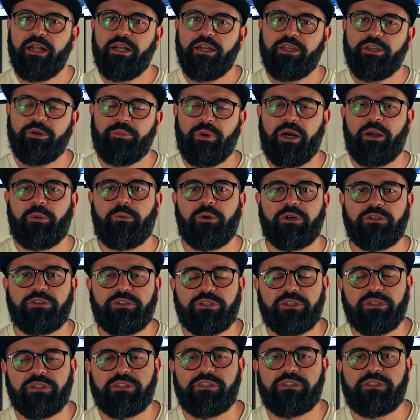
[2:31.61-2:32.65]
you might want
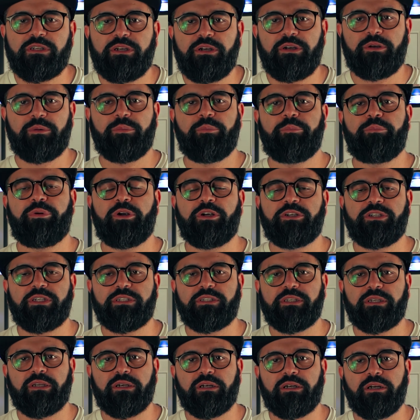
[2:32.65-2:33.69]
to consider
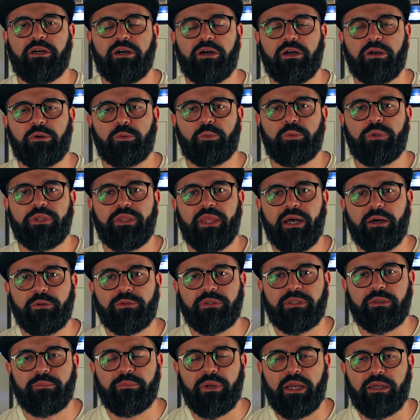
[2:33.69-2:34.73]
purchasing a car
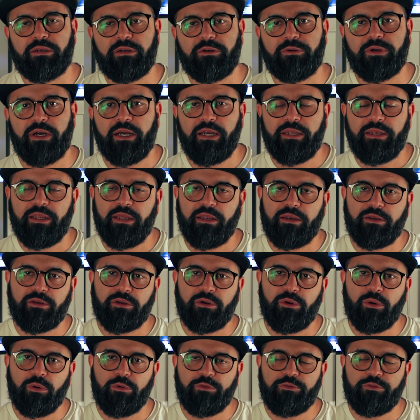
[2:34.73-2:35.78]
without the Magneride and
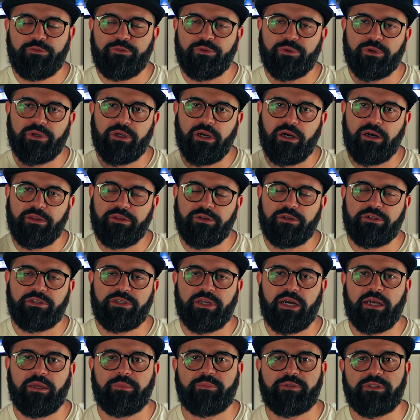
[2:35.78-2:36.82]
go for other
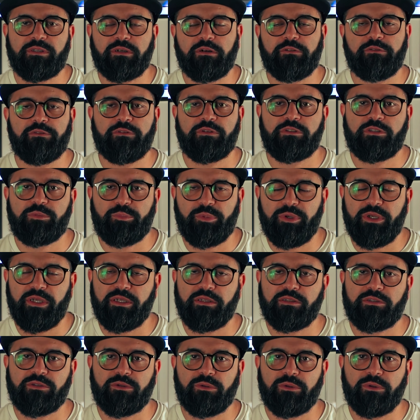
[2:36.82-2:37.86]
types of
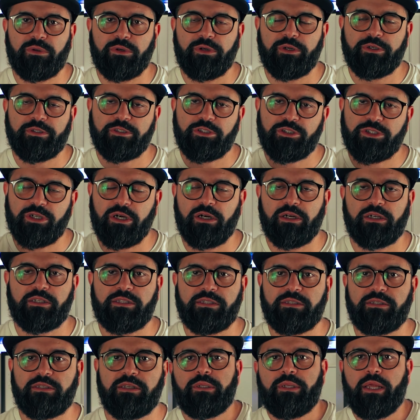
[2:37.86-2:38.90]
springs or shocks.